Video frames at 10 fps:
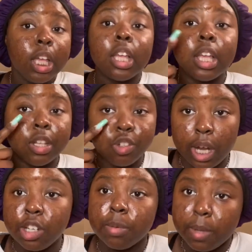it
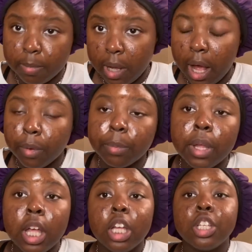dries your pimple out.
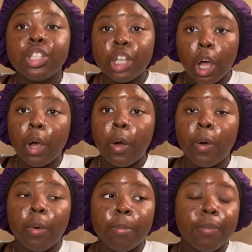
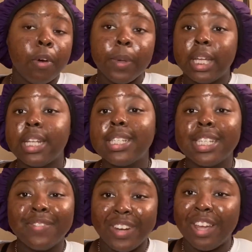So before we get into
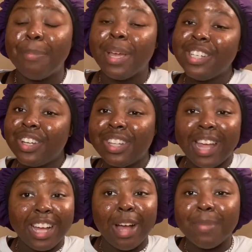this video, make sure you
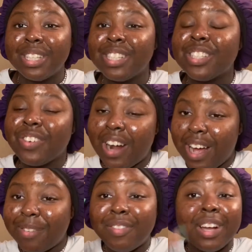like, comment, and
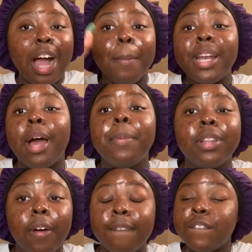subscribe. Leave a comment down
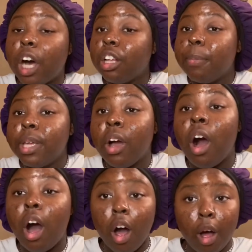below. Follow me
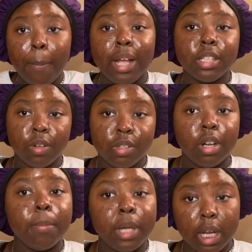on all my social
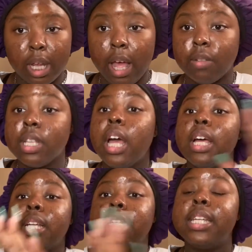media accounts
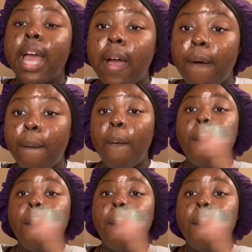down